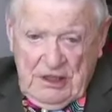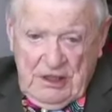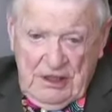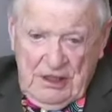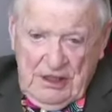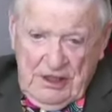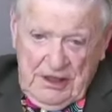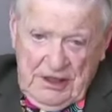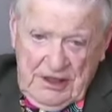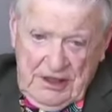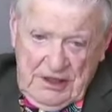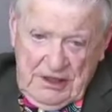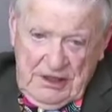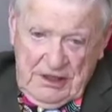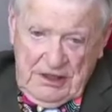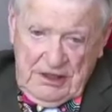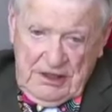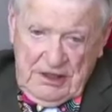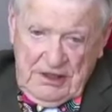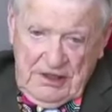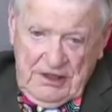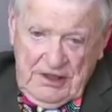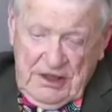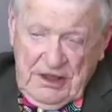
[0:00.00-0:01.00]

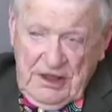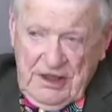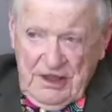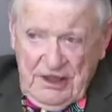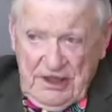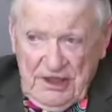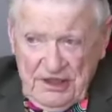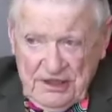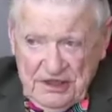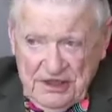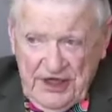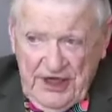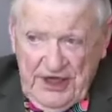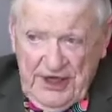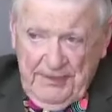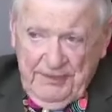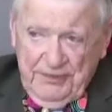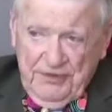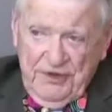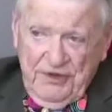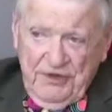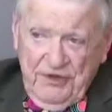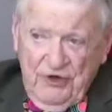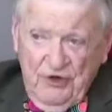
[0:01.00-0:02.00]
and then I got
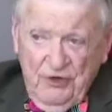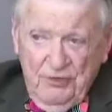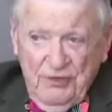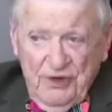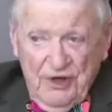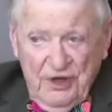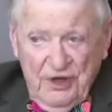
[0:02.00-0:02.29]
tapped to go